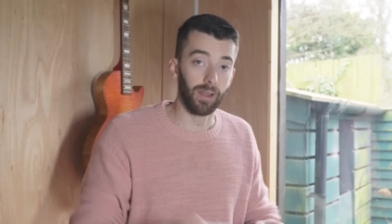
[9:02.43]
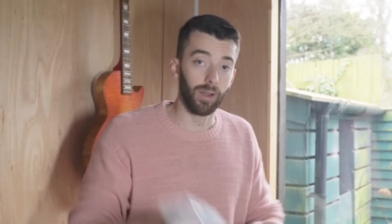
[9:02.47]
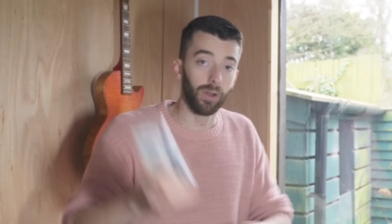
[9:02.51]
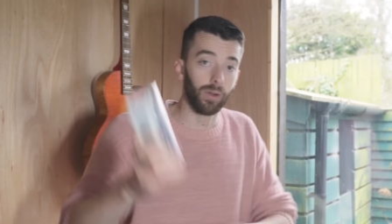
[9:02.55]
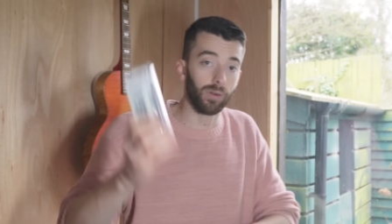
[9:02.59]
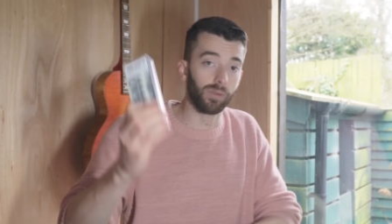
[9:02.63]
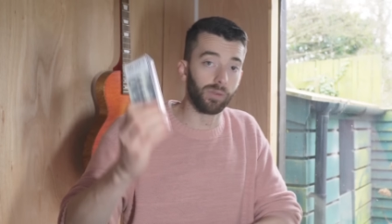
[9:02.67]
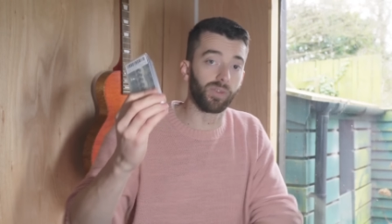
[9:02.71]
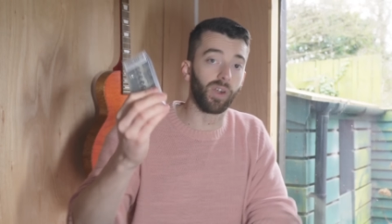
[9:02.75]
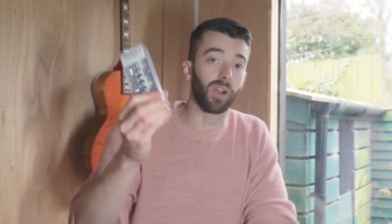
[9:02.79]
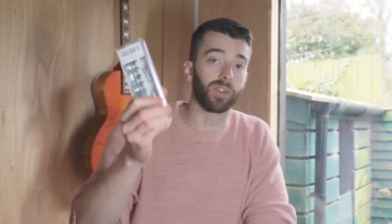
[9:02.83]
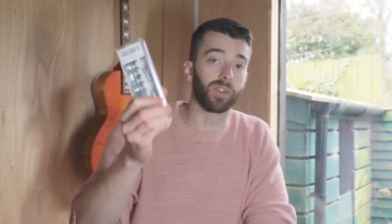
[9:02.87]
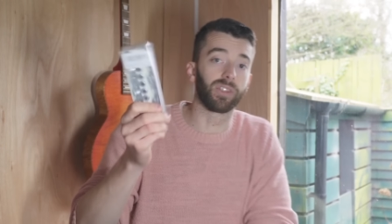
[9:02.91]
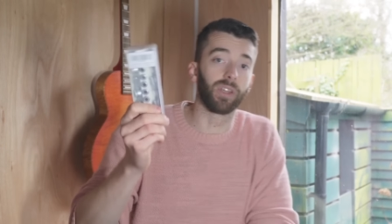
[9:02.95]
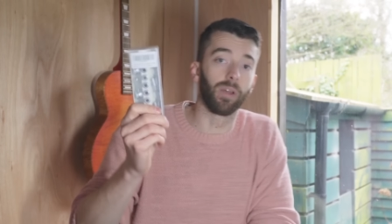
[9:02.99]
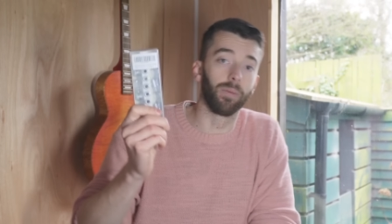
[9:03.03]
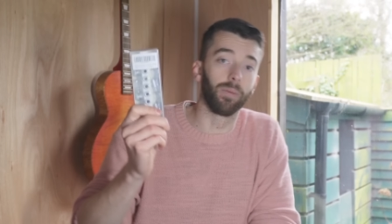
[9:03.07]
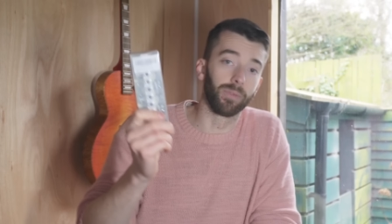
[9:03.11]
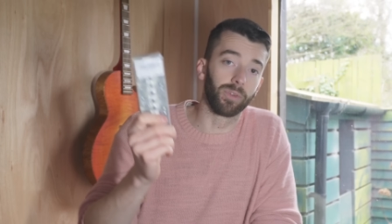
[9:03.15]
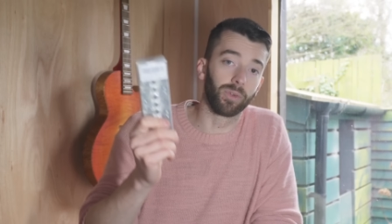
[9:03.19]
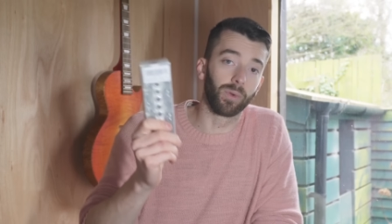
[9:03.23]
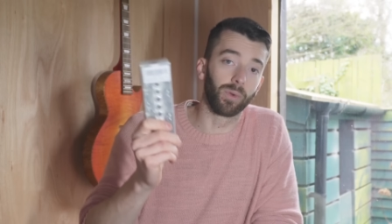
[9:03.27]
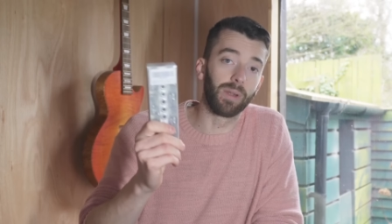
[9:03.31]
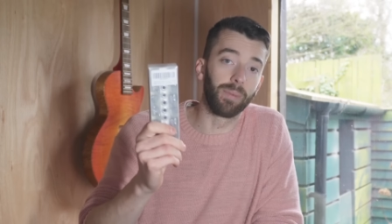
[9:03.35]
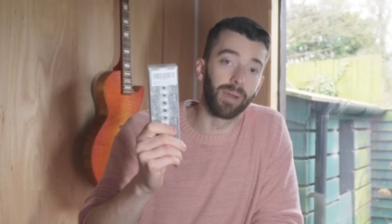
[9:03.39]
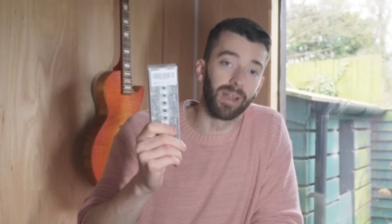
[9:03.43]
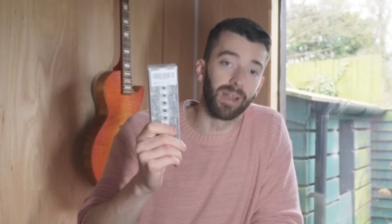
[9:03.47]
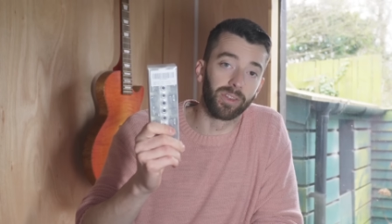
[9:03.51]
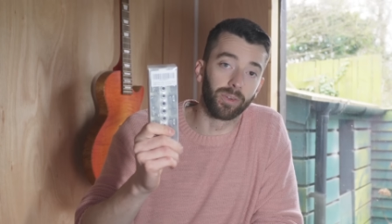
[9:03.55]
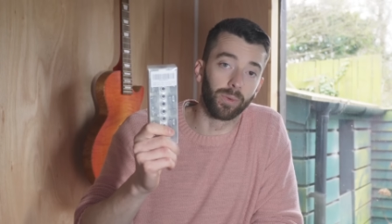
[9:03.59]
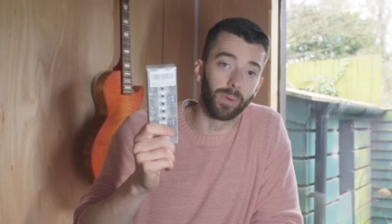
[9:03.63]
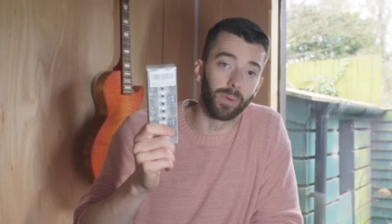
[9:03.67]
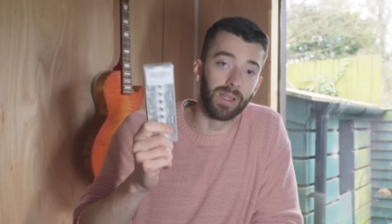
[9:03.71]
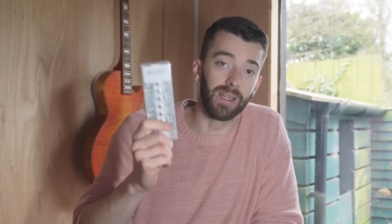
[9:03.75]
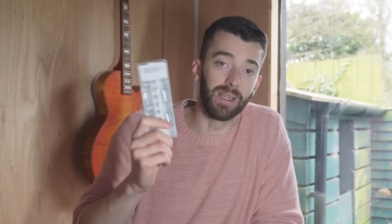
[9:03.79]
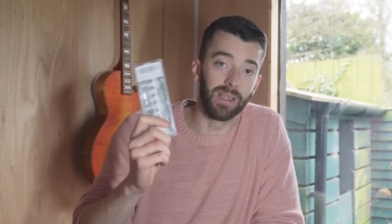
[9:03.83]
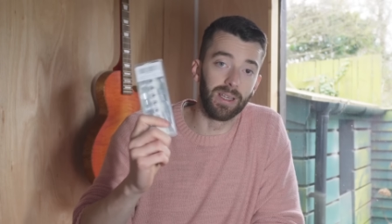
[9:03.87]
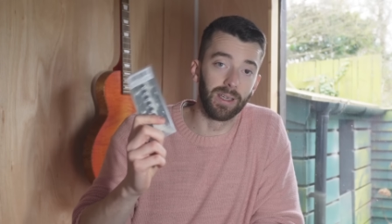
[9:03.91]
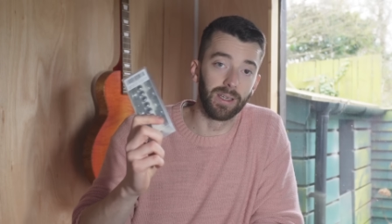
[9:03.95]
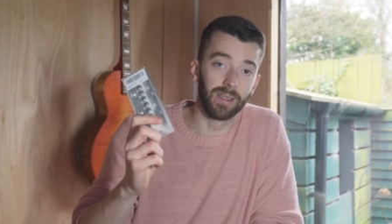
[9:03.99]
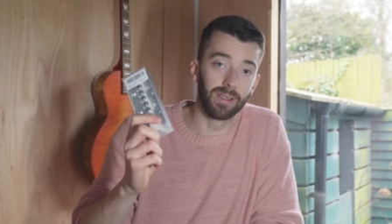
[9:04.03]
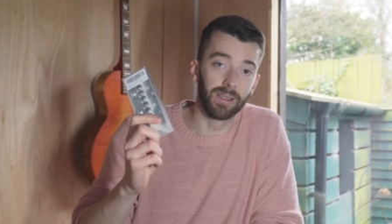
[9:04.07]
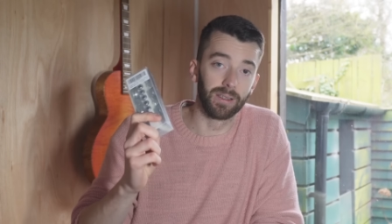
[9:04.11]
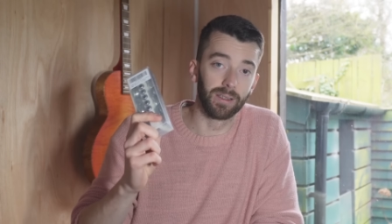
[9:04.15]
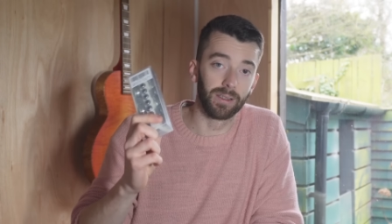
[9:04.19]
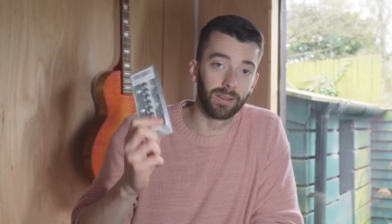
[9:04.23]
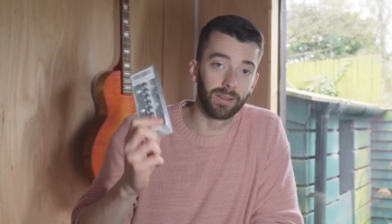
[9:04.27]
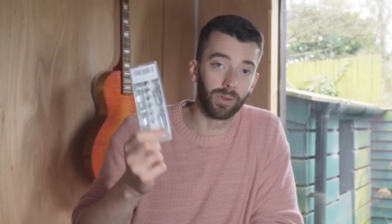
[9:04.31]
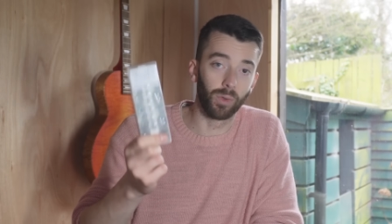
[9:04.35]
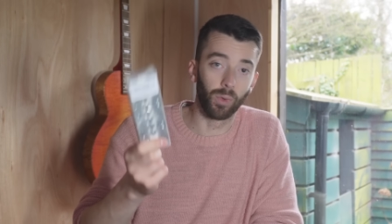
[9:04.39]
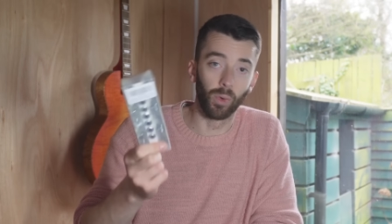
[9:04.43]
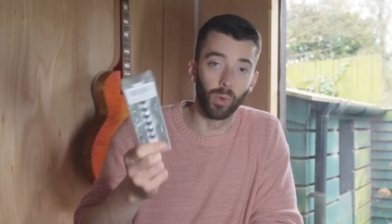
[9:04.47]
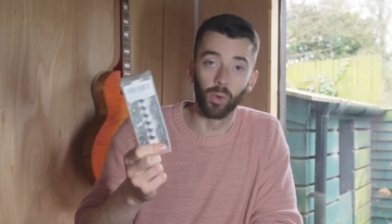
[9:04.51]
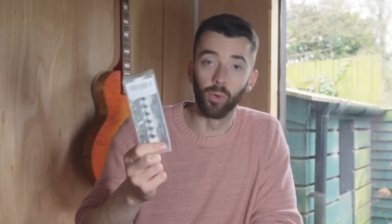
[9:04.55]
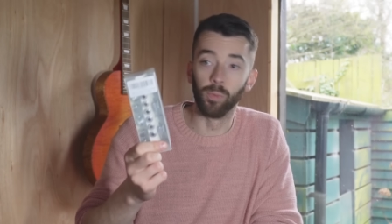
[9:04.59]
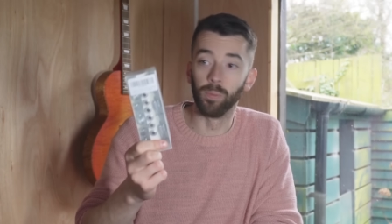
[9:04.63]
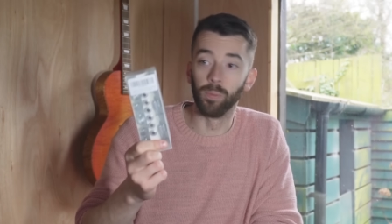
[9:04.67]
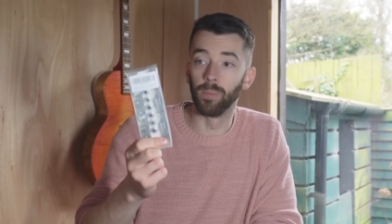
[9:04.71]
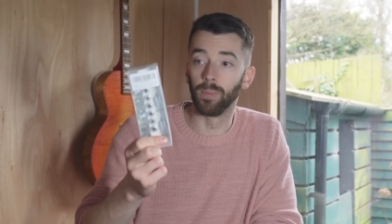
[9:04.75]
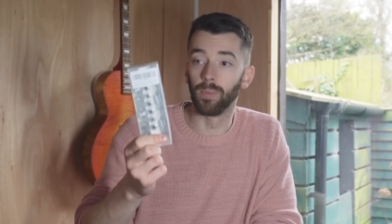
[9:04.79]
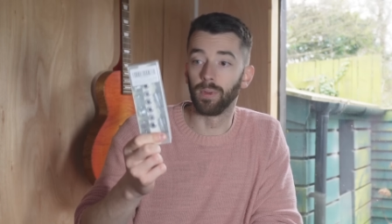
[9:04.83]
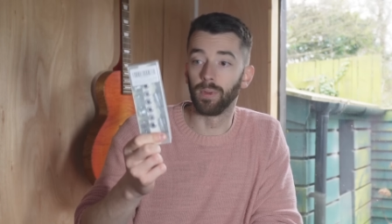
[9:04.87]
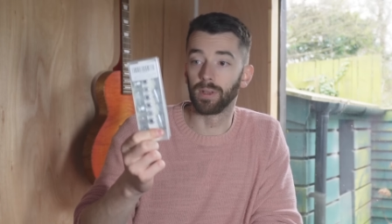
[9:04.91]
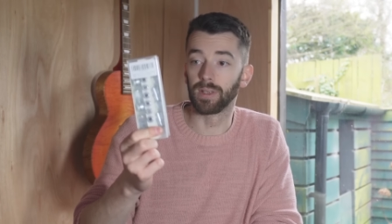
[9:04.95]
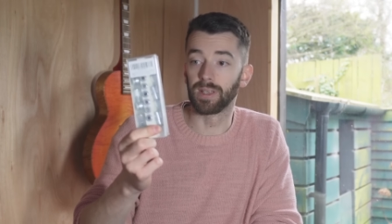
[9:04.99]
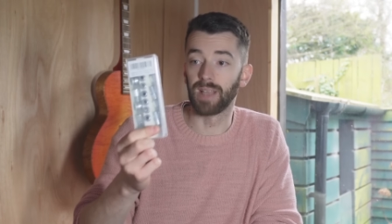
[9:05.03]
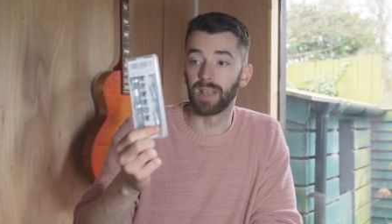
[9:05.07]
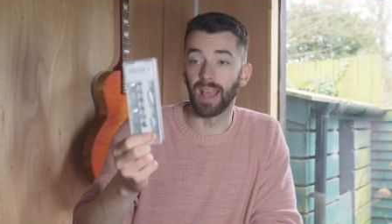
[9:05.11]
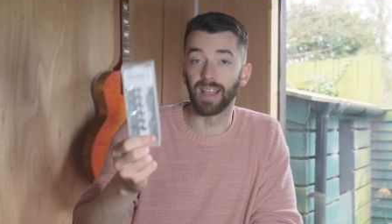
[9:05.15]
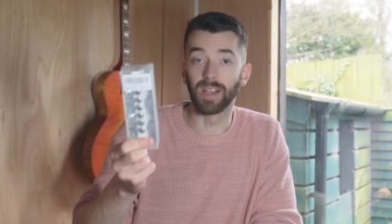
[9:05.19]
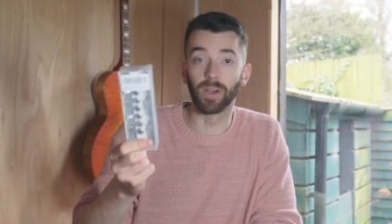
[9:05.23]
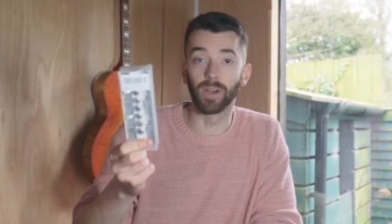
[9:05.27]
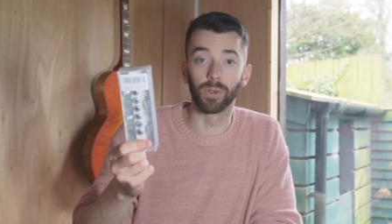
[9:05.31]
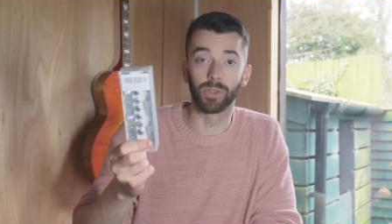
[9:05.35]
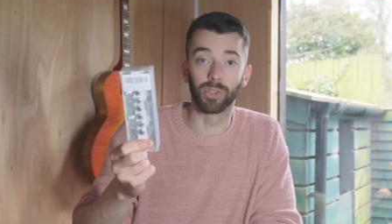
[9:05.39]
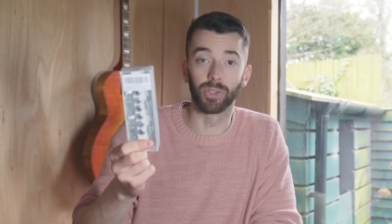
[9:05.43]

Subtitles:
we've got some 3x3 chrome Geiger